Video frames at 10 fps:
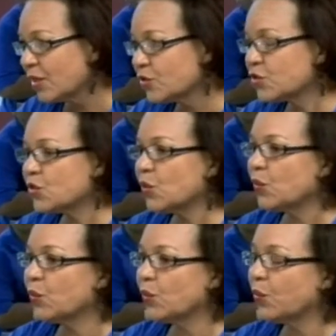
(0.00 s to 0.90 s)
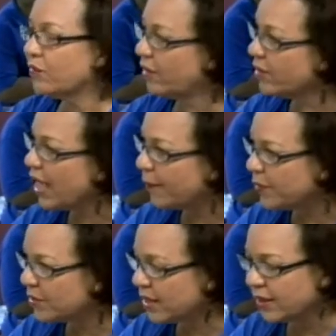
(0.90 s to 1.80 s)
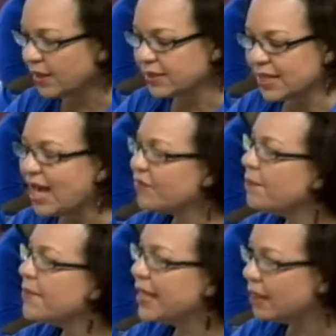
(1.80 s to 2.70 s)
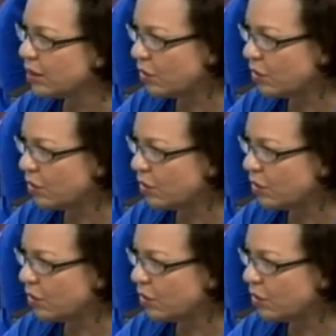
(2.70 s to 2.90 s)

So we're very happy with that, and to have a male on,